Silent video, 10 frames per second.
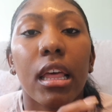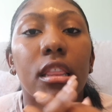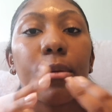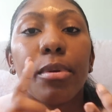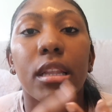
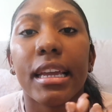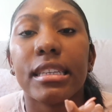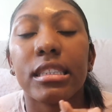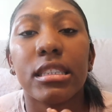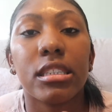The
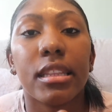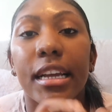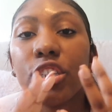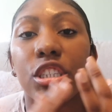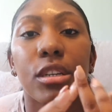place
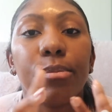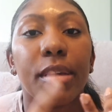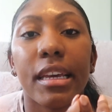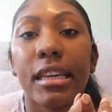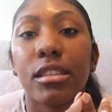that she
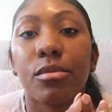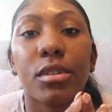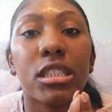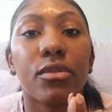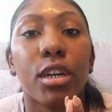picked
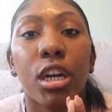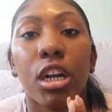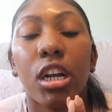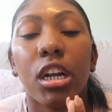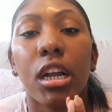was for
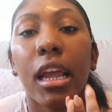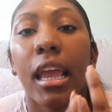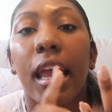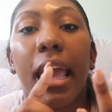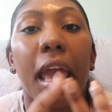her.
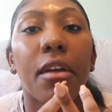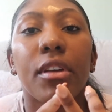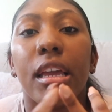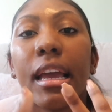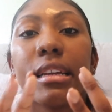
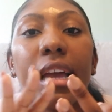Every